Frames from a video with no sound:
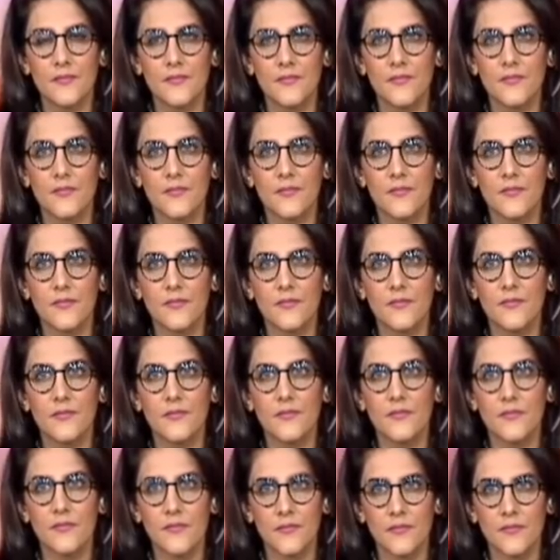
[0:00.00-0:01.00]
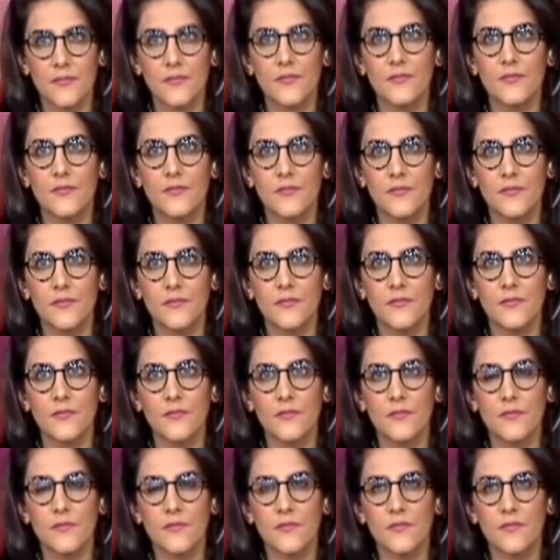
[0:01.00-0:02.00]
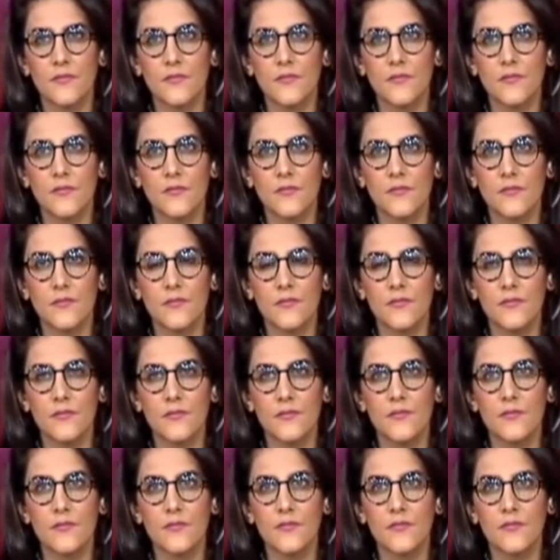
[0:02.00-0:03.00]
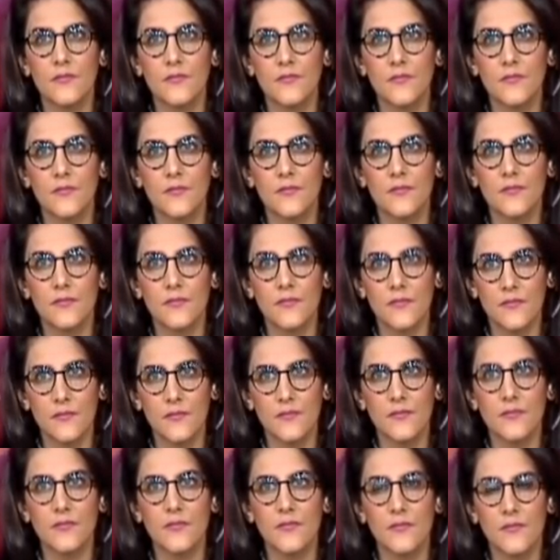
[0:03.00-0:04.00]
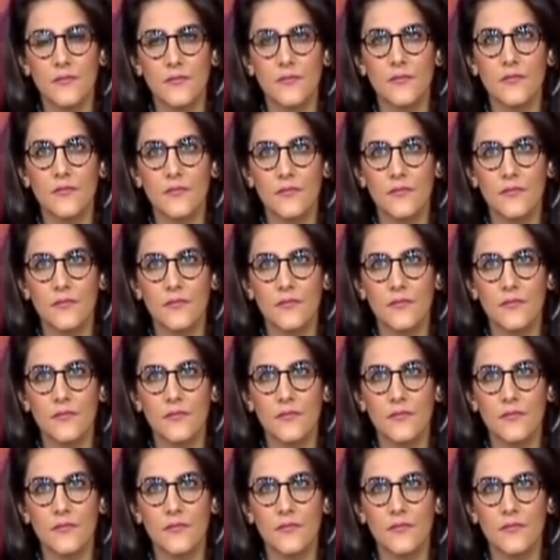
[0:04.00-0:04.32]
(silent)